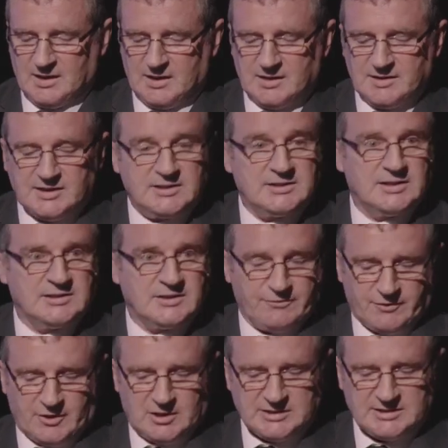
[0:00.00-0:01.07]
This is a
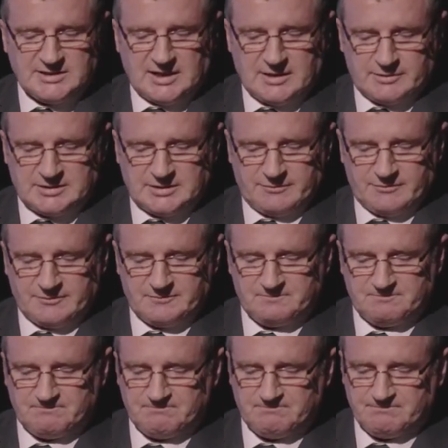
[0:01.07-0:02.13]
false narrative.
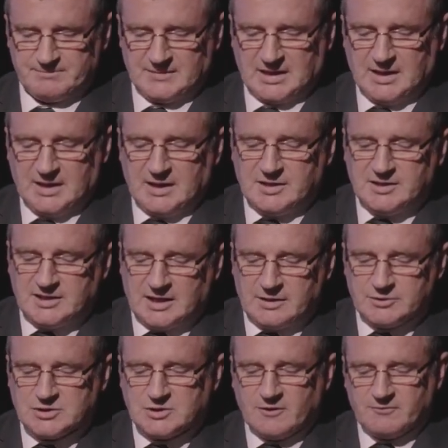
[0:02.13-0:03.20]
The
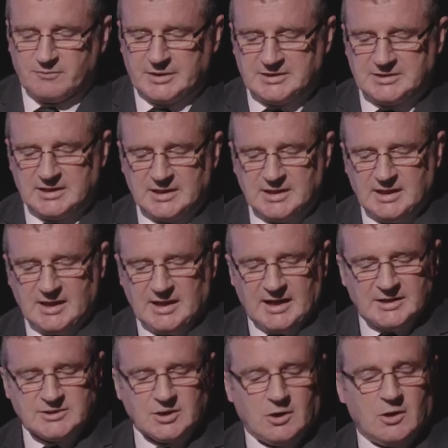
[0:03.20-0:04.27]
Irish government
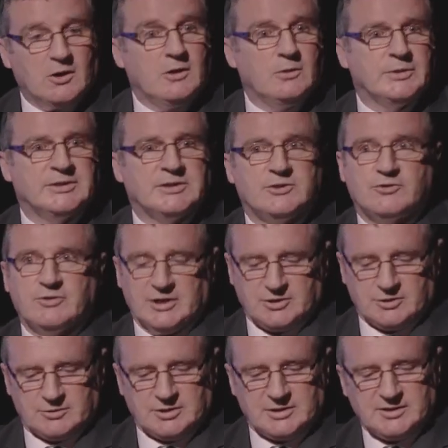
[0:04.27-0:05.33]
has always
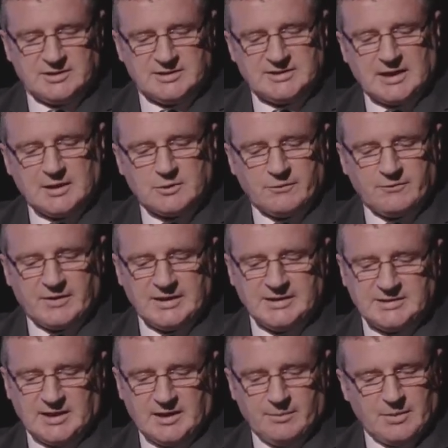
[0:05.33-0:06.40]
treasured the
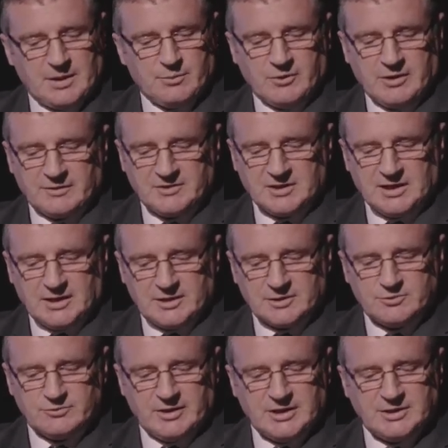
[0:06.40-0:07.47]
sacrifice and memory of the Connaught
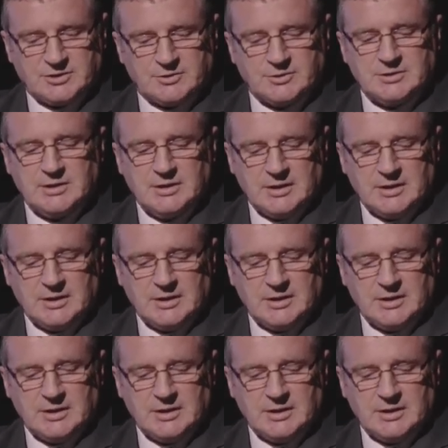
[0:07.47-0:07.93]
Rangers,